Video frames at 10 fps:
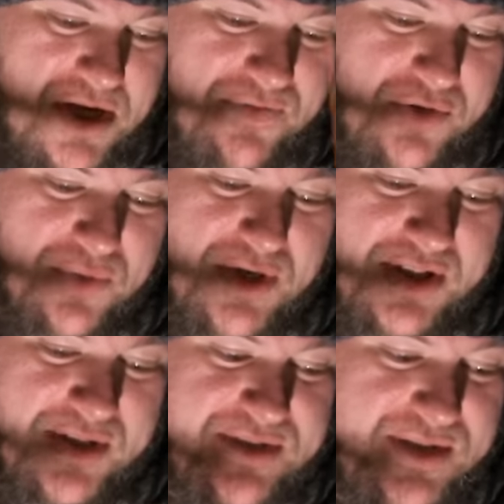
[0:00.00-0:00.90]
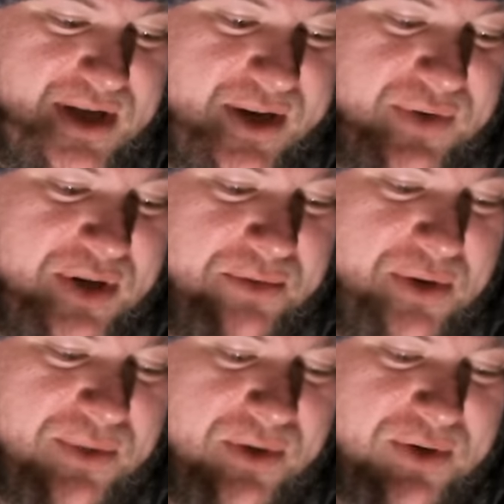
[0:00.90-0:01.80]
if you're reading this letter, I'm no
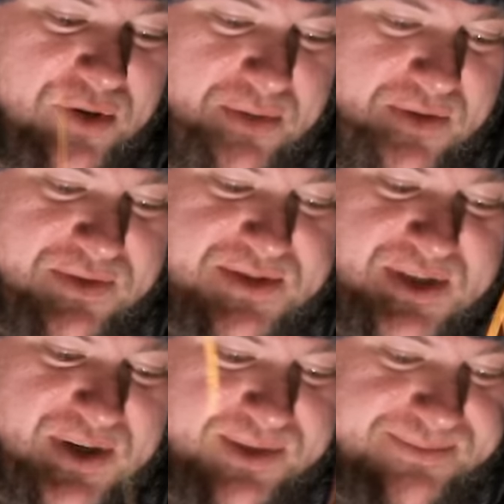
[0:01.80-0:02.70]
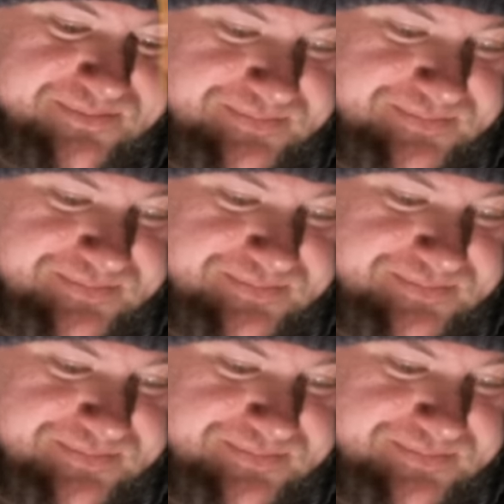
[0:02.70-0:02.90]
longer above the sod.